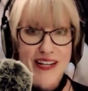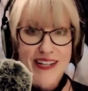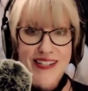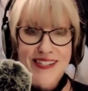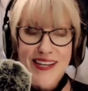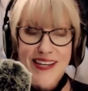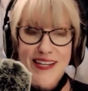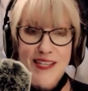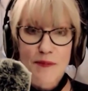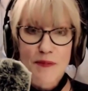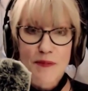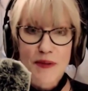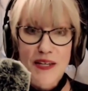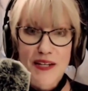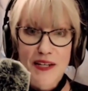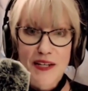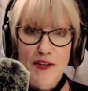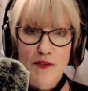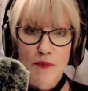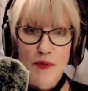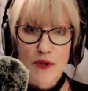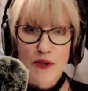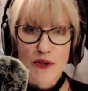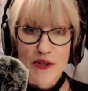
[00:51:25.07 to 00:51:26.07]
It's like the beginning
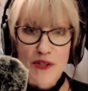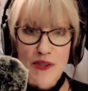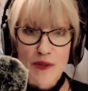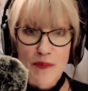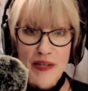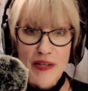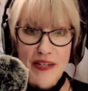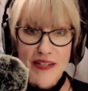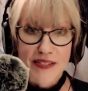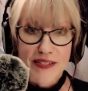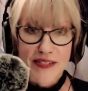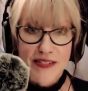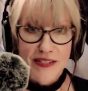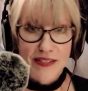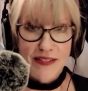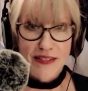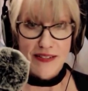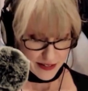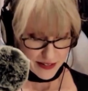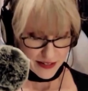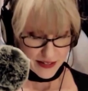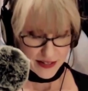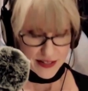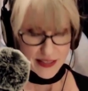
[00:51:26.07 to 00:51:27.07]
of Beauty and the Beast.
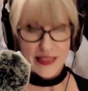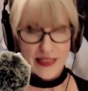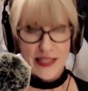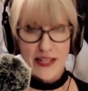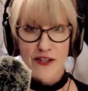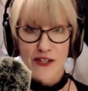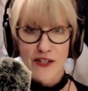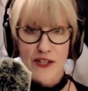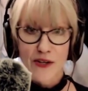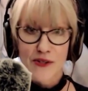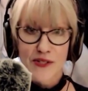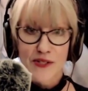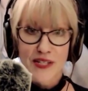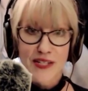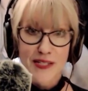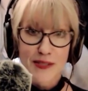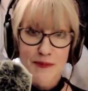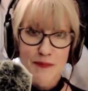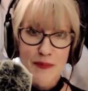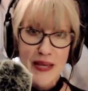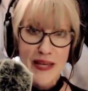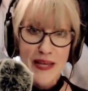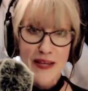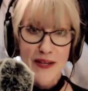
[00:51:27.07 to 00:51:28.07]
There goes his
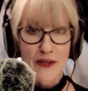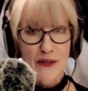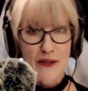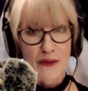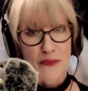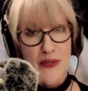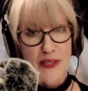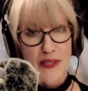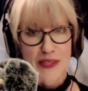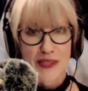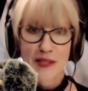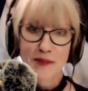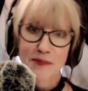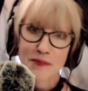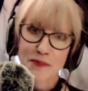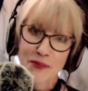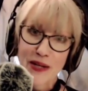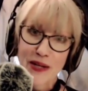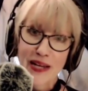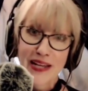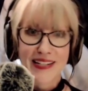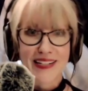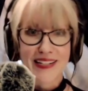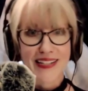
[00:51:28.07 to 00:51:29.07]
baker with the
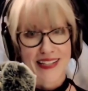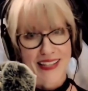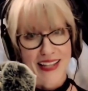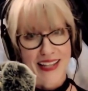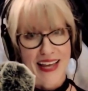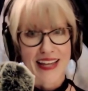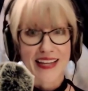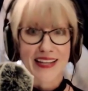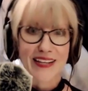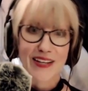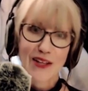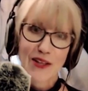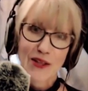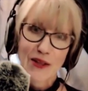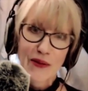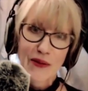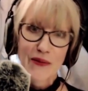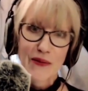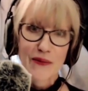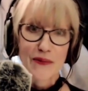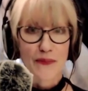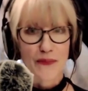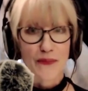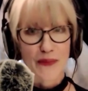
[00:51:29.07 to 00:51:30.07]
bread, like
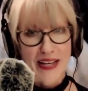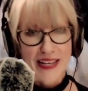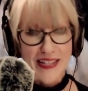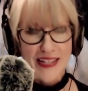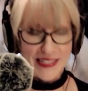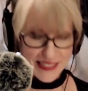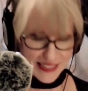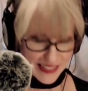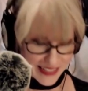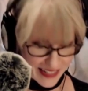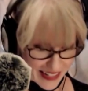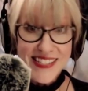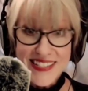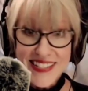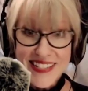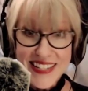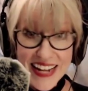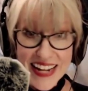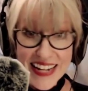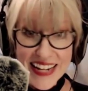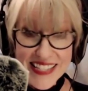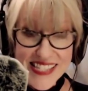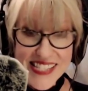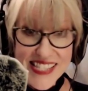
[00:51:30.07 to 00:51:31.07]
always.
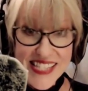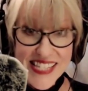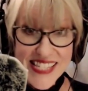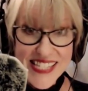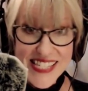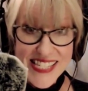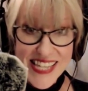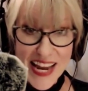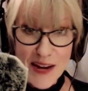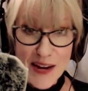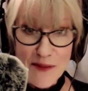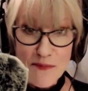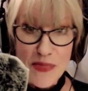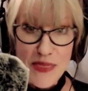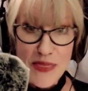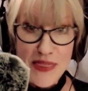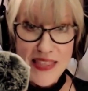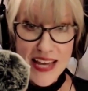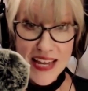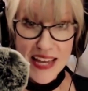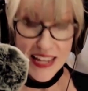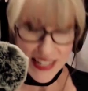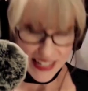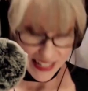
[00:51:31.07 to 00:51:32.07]
It's the same
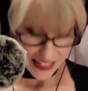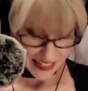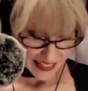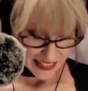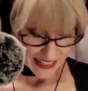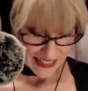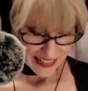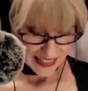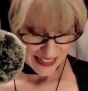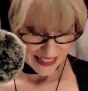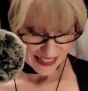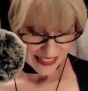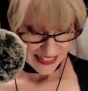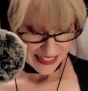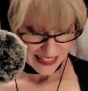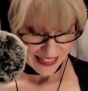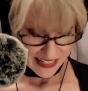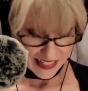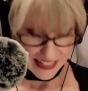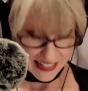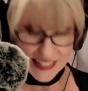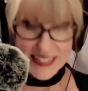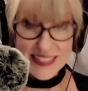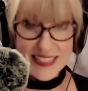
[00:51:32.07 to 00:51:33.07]
thing,
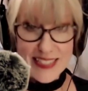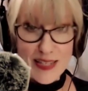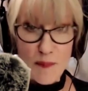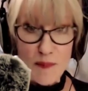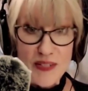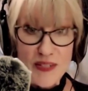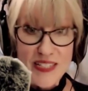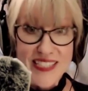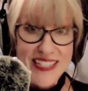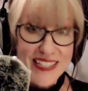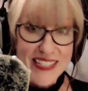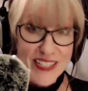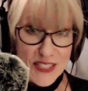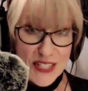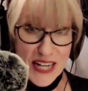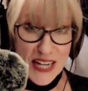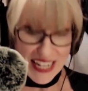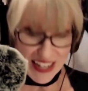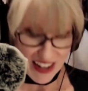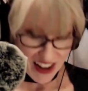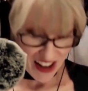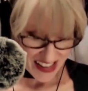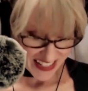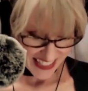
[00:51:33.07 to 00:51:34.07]
except it's in Jane
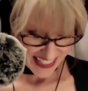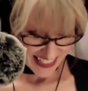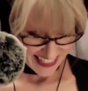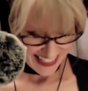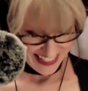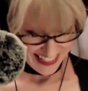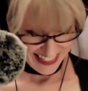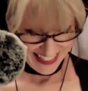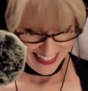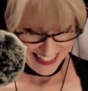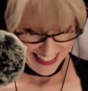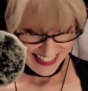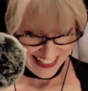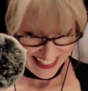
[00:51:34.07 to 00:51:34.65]
Austen.